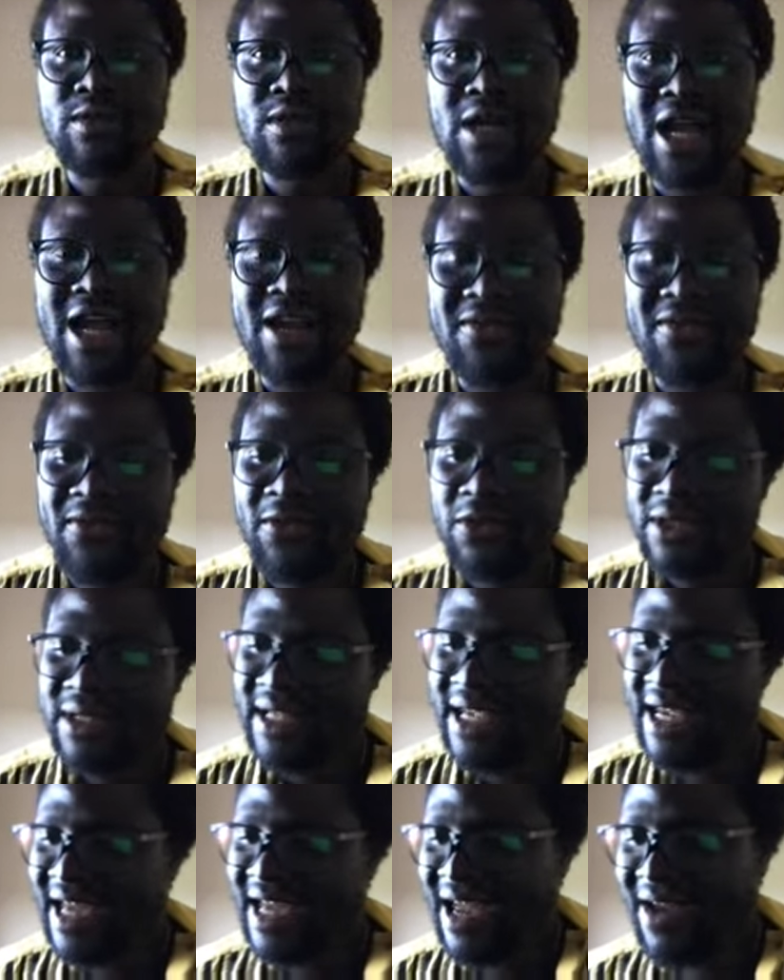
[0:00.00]
and
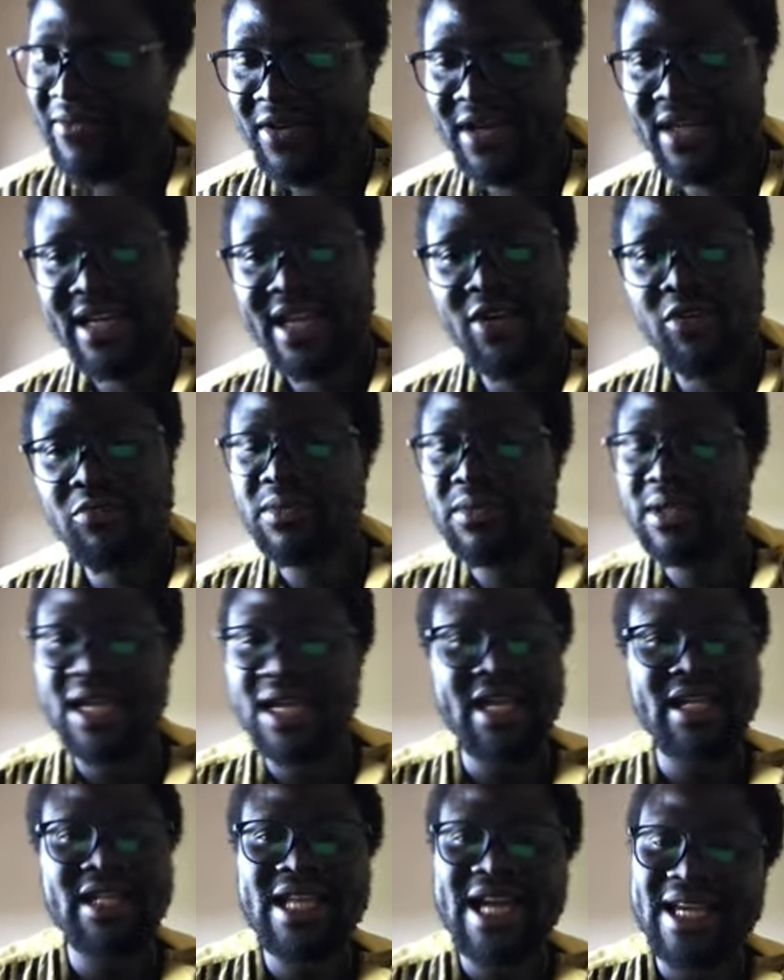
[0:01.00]
forsake every damn
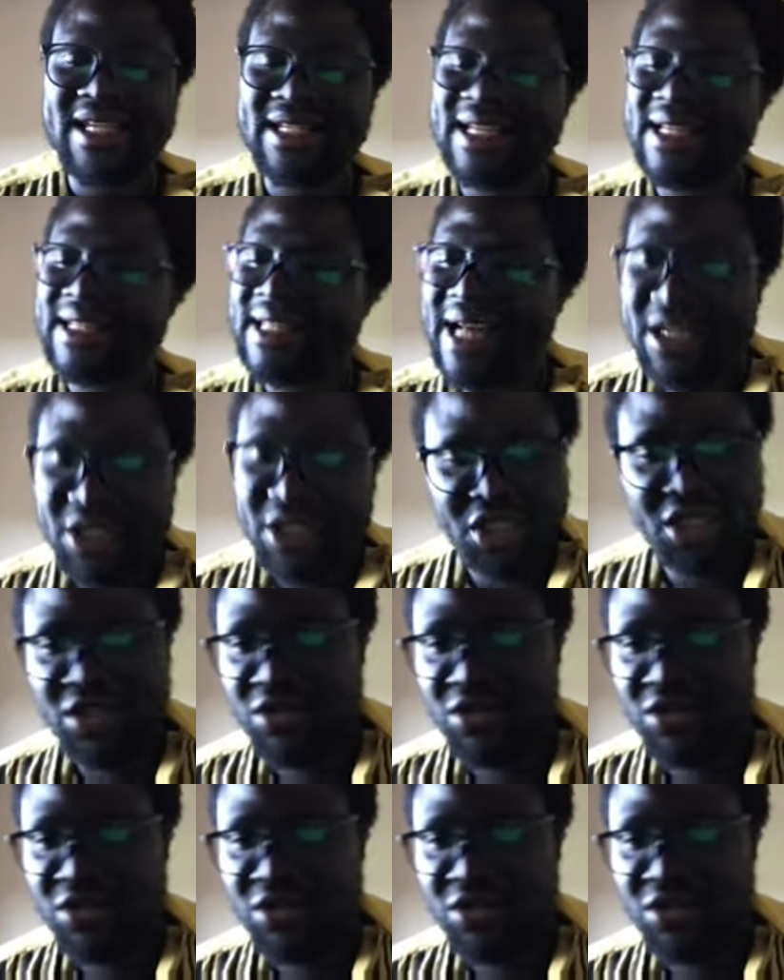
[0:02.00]
thing that is attaching